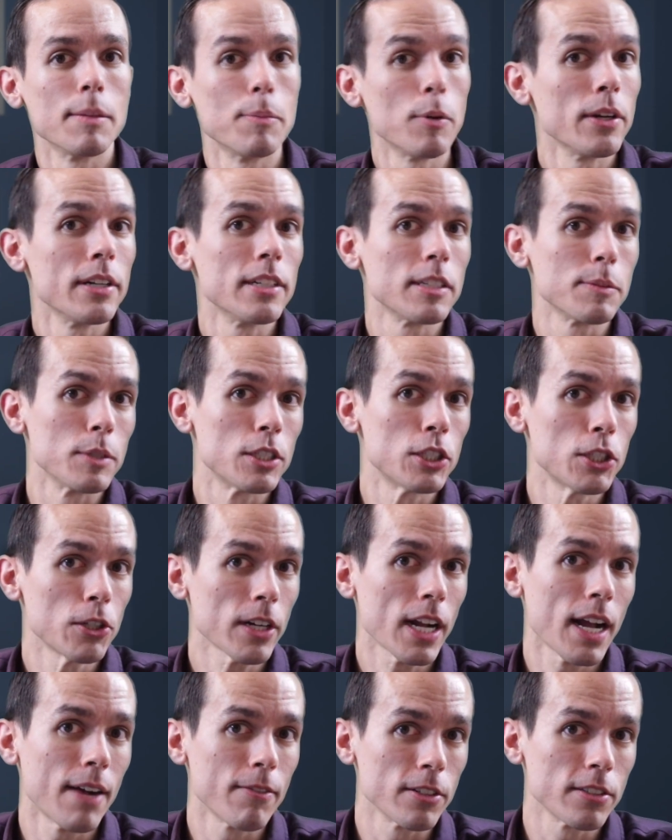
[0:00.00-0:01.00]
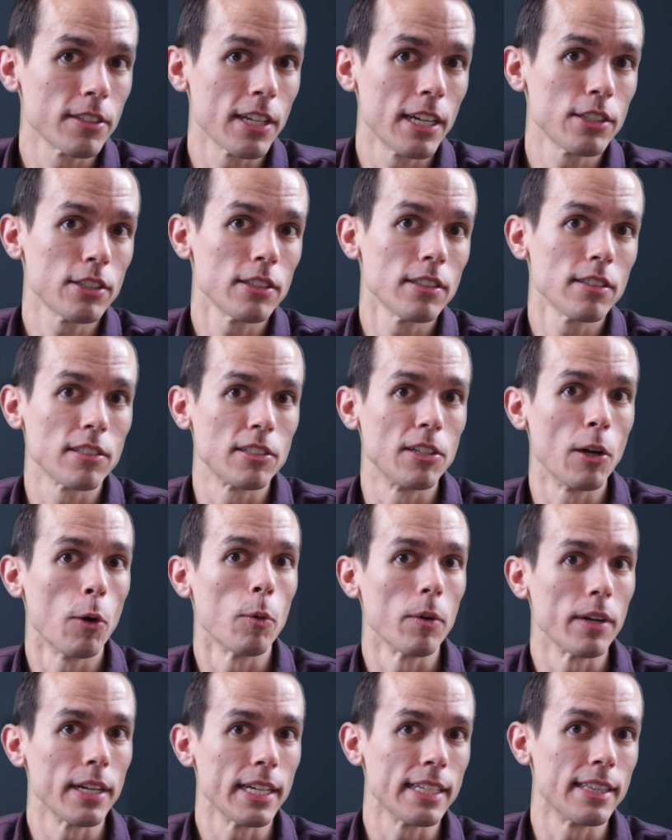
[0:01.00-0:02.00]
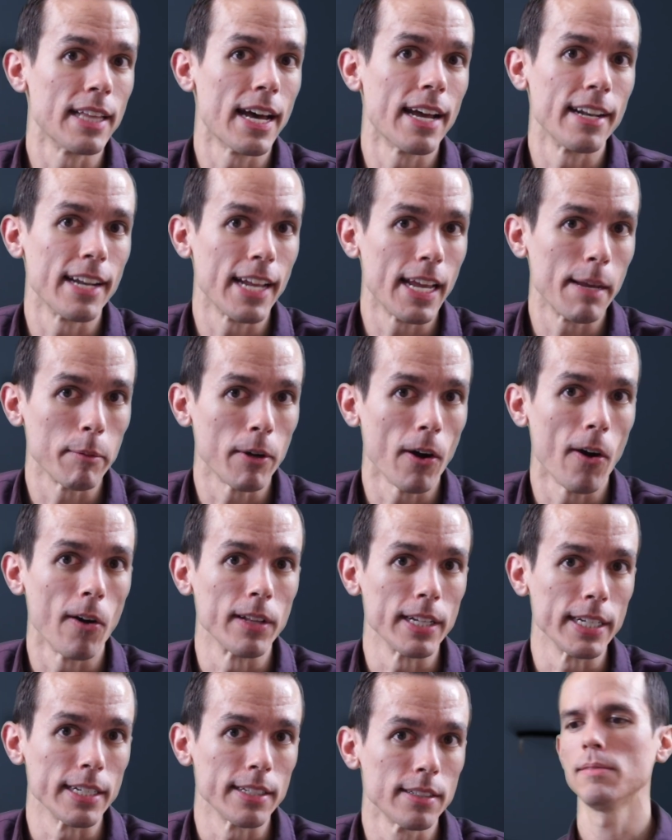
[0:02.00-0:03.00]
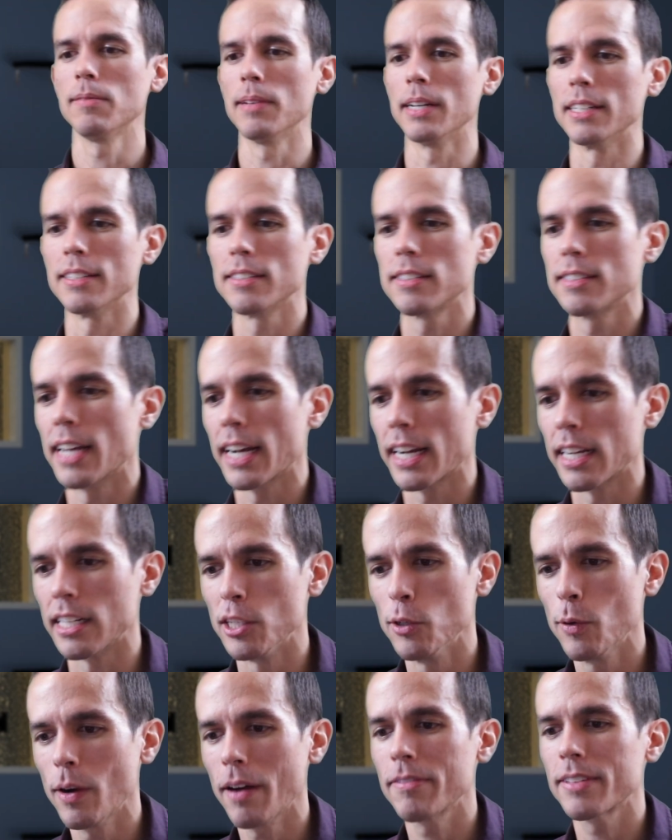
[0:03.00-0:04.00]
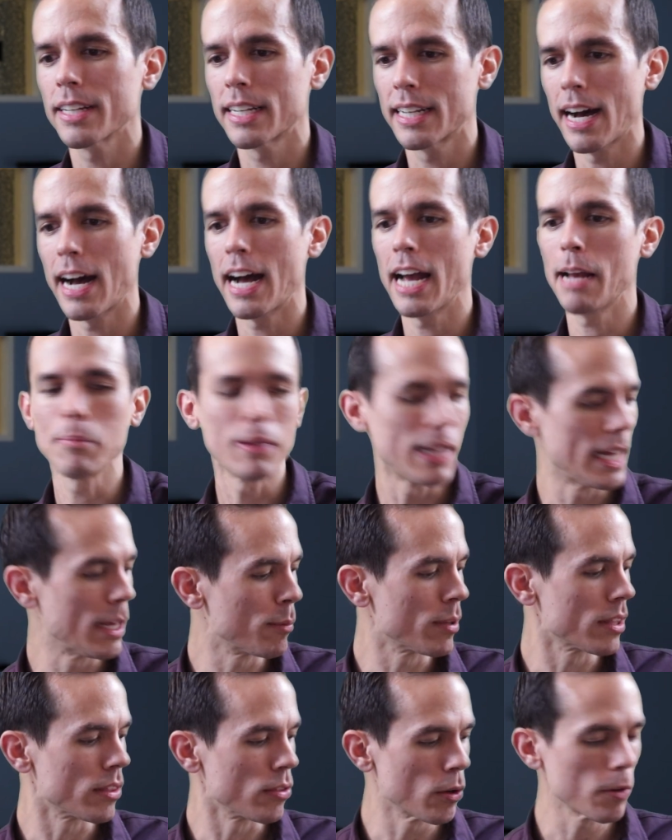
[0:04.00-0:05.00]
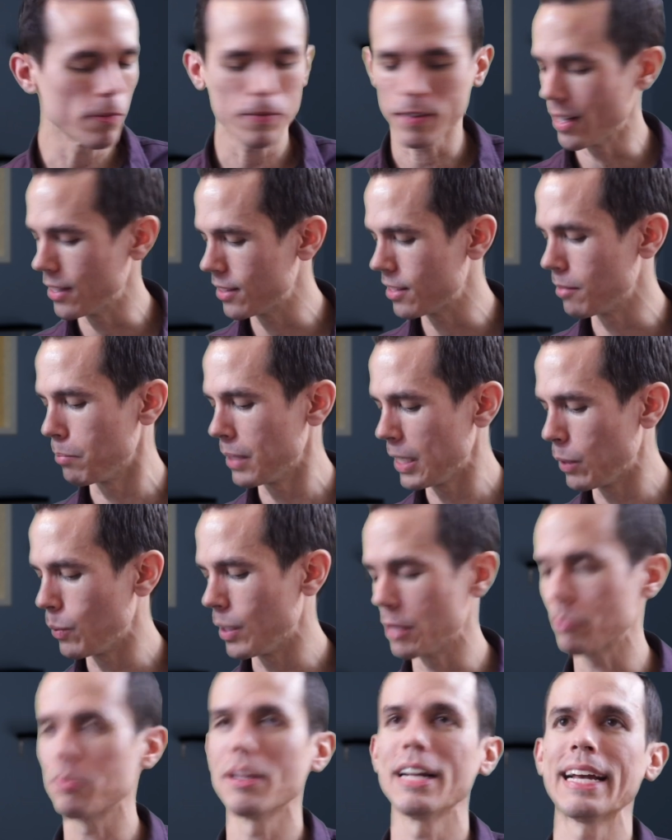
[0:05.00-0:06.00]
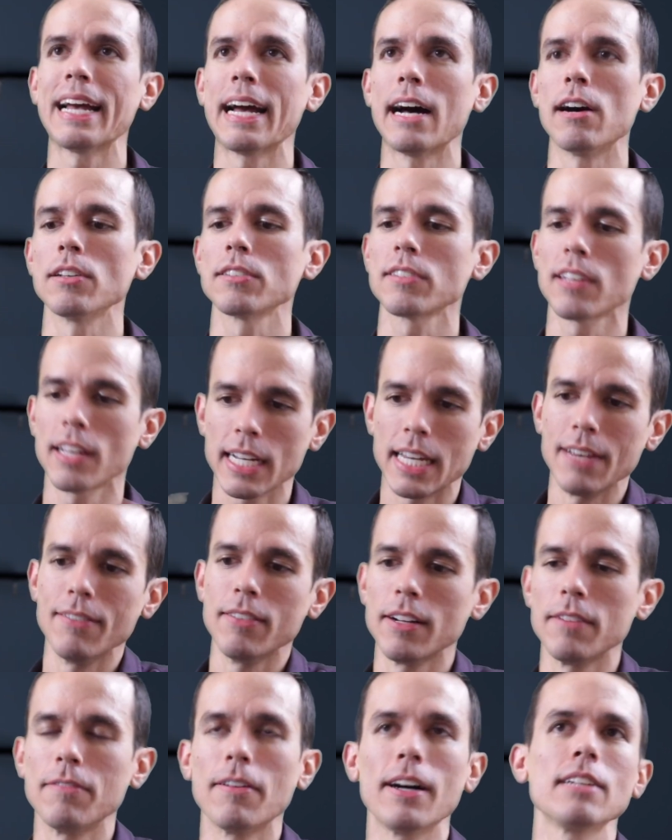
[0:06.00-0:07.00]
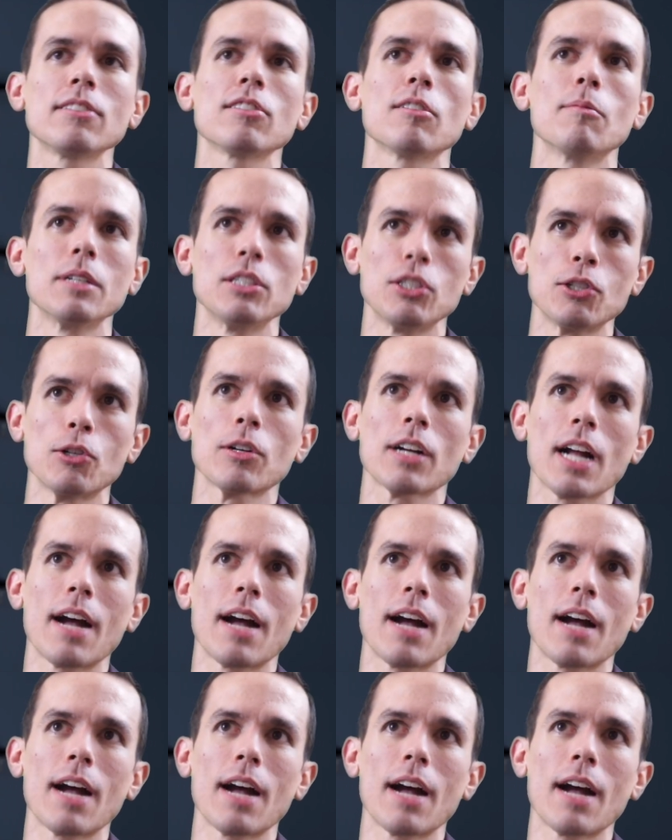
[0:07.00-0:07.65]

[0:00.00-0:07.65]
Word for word: The point is, mature conversations don't need that name calling. Wait a second, you have the guy playing with Nerf guns in Pee-wee's Playhouse giving advice on mature